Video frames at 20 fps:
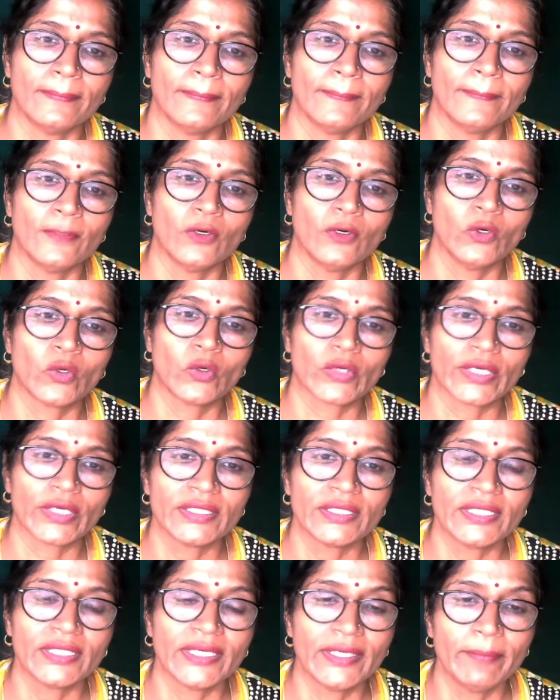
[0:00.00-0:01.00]
okay,
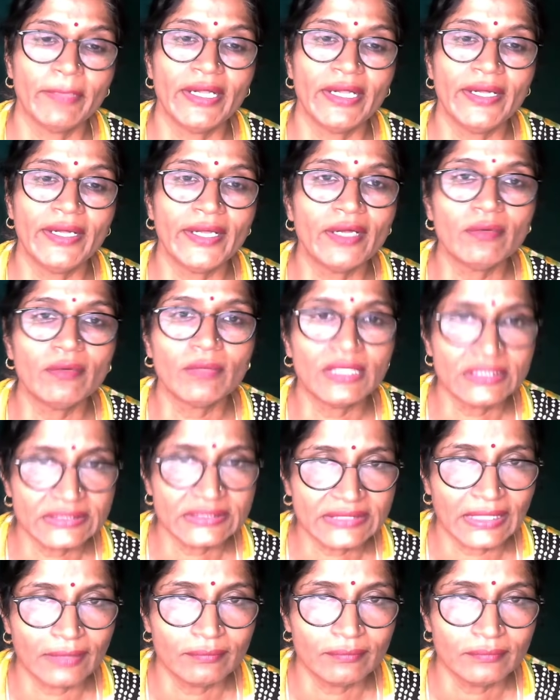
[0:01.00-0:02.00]
the remainder one
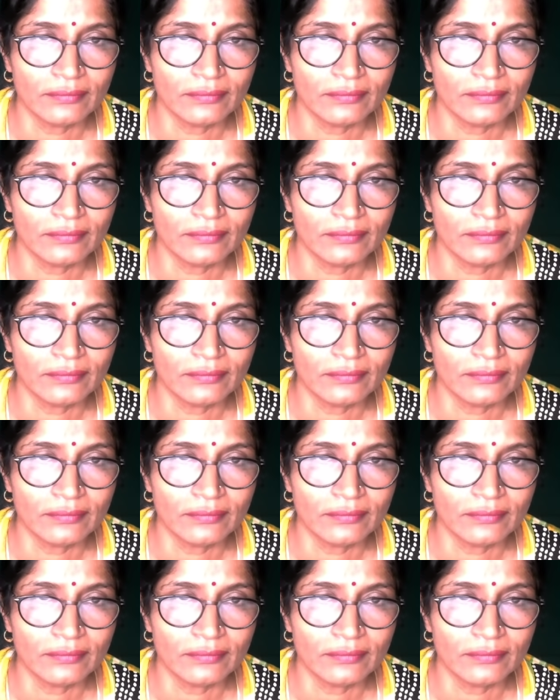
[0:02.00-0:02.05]
sum